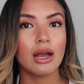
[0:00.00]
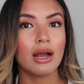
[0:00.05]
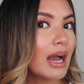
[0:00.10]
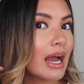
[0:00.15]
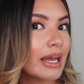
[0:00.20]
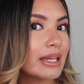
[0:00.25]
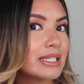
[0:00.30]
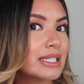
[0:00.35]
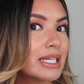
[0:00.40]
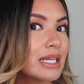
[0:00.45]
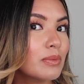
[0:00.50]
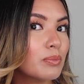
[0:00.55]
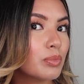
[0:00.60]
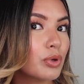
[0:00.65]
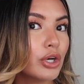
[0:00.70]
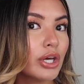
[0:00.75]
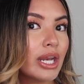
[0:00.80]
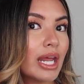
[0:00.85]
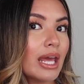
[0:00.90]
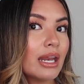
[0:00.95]
I didn't
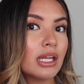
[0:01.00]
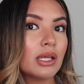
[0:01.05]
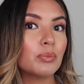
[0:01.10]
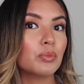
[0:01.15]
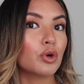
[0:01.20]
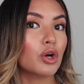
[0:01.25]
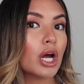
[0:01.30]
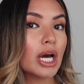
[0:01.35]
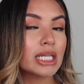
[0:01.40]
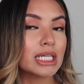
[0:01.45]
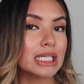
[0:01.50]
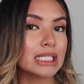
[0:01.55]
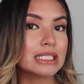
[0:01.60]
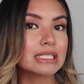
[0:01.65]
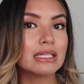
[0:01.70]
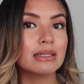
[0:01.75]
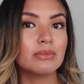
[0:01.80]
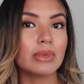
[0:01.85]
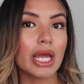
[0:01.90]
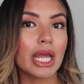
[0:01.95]
put any
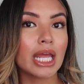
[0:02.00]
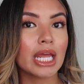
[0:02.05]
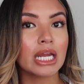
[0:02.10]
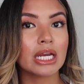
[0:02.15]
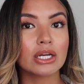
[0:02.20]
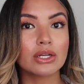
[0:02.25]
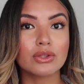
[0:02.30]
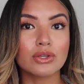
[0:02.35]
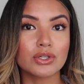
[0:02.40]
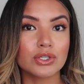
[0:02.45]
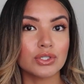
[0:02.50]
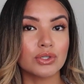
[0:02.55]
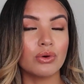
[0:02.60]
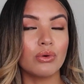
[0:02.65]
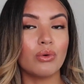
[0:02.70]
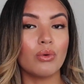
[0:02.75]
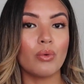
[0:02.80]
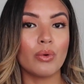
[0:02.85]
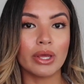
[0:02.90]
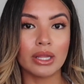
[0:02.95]
product in my hair. There's
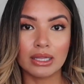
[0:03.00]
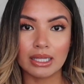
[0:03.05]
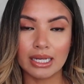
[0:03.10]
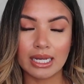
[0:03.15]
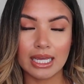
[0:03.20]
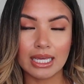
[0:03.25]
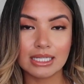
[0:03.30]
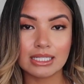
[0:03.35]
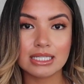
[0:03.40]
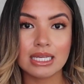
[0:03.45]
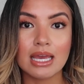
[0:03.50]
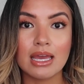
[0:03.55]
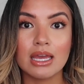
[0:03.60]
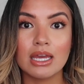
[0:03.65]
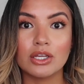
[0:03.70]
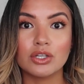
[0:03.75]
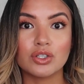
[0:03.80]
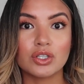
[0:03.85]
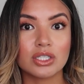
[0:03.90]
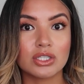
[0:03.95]
no oil in it,
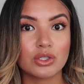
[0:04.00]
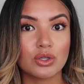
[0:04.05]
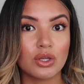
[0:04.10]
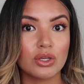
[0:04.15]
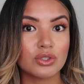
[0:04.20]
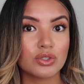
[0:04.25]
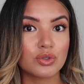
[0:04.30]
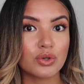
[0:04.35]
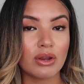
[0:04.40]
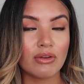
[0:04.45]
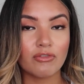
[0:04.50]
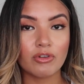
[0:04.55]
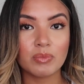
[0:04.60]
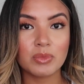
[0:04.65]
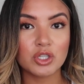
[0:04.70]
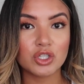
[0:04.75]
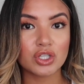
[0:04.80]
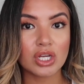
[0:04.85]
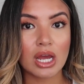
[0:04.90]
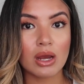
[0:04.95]
just straight from
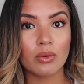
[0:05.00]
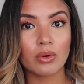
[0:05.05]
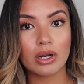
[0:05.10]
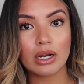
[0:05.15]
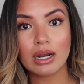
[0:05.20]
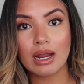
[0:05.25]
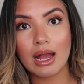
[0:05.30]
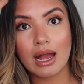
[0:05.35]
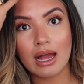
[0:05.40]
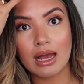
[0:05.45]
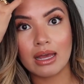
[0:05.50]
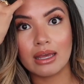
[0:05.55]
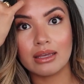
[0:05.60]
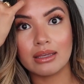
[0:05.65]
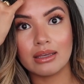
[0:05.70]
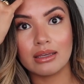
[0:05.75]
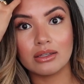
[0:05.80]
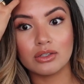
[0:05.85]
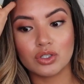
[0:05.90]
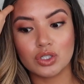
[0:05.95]
the shower.
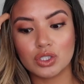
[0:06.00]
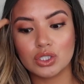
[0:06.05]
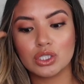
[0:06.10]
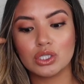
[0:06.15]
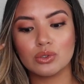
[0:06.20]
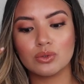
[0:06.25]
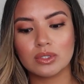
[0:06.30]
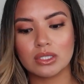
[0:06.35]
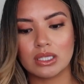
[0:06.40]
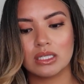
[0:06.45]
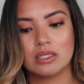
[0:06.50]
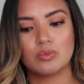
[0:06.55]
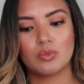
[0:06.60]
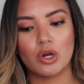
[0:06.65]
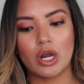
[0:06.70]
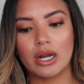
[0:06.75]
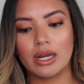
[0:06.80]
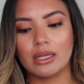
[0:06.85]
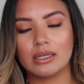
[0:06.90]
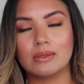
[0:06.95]
I just used this
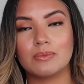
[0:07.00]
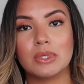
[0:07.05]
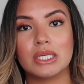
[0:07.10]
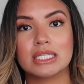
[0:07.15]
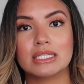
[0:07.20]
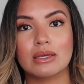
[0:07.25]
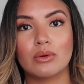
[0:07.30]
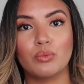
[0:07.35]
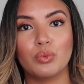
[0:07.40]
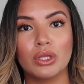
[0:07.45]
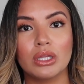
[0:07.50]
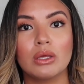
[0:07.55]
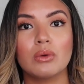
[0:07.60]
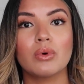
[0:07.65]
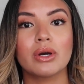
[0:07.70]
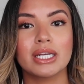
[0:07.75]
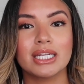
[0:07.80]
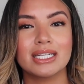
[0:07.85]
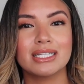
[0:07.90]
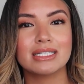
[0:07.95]
product because I really
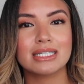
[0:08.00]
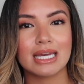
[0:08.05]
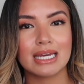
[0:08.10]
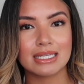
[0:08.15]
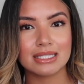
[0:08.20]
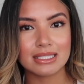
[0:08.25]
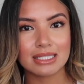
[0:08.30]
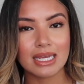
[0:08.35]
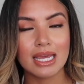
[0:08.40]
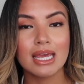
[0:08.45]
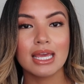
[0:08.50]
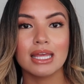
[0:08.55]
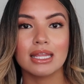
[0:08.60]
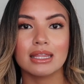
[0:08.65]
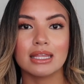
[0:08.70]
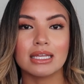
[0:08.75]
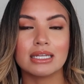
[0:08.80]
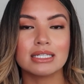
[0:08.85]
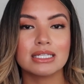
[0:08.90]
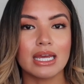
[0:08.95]
wanted to test
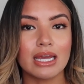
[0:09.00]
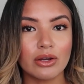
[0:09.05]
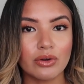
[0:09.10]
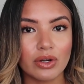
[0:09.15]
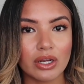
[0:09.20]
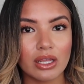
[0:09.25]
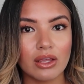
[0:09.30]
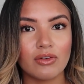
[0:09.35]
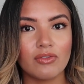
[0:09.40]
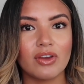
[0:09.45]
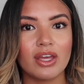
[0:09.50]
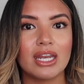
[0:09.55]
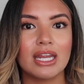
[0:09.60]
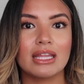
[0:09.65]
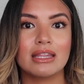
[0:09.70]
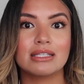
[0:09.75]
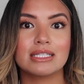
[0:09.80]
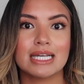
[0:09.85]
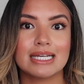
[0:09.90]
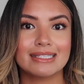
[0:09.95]
the integrity of it
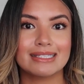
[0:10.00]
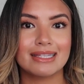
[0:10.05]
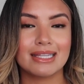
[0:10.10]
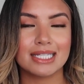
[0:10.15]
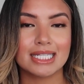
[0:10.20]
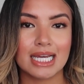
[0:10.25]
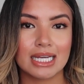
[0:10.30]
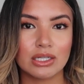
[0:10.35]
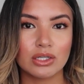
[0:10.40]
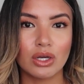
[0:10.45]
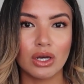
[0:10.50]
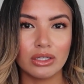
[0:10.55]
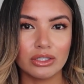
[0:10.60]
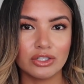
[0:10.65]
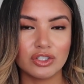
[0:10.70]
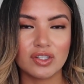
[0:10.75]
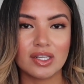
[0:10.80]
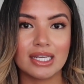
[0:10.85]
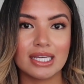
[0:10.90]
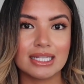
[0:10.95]
and test the
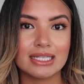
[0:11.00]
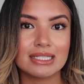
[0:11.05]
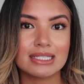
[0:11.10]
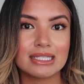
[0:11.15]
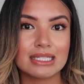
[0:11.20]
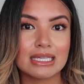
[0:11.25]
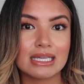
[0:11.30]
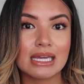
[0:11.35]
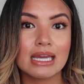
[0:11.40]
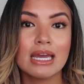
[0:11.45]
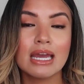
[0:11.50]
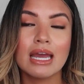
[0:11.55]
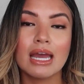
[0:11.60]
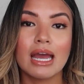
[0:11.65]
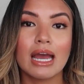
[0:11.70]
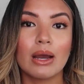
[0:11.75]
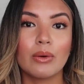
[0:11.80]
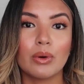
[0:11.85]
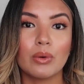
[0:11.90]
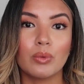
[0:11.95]
technology and see
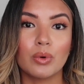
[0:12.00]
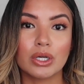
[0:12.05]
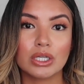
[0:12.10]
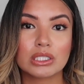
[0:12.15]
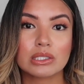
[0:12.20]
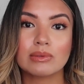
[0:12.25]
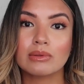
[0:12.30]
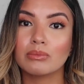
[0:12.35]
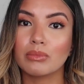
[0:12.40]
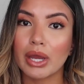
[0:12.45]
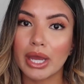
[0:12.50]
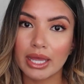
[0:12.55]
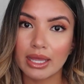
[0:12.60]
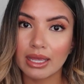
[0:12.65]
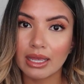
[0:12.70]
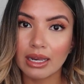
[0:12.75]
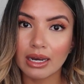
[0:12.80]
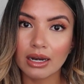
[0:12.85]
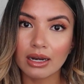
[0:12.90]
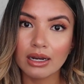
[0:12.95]
how it works with my
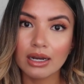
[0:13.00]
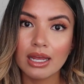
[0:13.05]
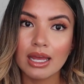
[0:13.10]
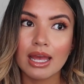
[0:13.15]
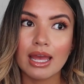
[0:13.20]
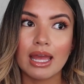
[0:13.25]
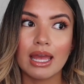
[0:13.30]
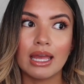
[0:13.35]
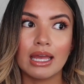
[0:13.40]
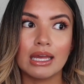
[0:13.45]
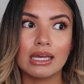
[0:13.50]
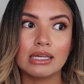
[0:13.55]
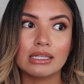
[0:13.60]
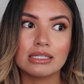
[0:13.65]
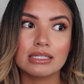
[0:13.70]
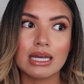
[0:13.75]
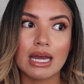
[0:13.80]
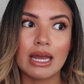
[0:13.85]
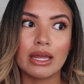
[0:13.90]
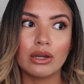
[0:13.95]
hair.
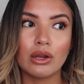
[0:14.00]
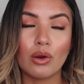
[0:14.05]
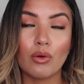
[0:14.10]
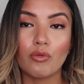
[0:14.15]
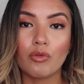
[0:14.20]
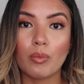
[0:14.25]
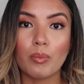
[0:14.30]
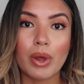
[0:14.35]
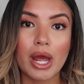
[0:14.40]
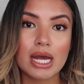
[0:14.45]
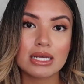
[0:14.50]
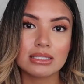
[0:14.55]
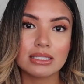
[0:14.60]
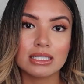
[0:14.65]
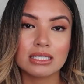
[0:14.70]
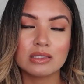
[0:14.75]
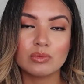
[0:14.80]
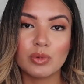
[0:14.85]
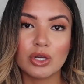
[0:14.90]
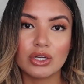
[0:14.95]
And I know from past
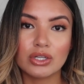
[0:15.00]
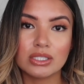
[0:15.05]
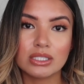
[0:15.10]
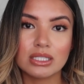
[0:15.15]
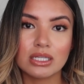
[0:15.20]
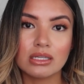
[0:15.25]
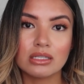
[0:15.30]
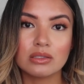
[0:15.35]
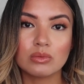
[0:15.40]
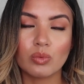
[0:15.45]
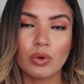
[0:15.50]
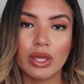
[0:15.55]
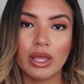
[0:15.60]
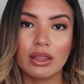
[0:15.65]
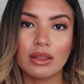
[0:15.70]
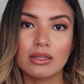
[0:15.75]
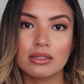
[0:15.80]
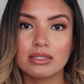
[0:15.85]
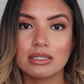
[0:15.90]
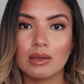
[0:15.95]
experiences
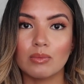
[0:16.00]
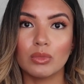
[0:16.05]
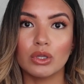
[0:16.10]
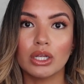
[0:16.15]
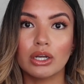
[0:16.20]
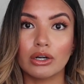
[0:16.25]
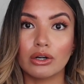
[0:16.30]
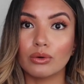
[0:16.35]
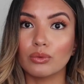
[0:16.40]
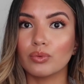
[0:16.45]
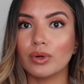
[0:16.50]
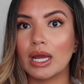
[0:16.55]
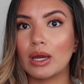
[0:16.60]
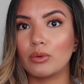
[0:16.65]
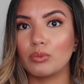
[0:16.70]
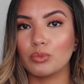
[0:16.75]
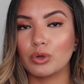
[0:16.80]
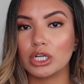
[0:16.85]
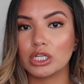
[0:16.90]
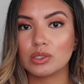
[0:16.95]
with similar
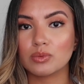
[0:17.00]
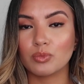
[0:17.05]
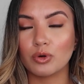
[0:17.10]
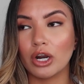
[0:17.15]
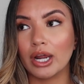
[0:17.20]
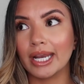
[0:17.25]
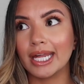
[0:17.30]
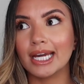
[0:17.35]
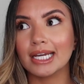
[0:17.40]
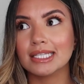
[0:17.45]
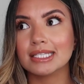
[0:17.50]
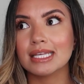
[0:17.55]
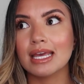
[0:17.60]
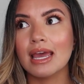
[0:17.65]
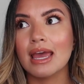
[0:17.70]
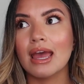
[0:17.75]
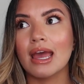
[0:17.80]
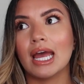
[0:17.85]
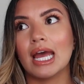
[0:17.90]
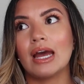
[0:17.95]
round brush products,
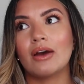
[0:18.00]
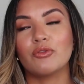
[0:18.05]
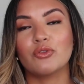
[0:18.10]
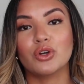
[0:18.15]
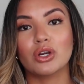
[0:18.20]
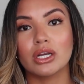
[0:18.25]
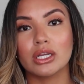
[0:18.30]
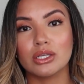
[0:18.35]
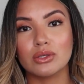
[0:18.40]
after I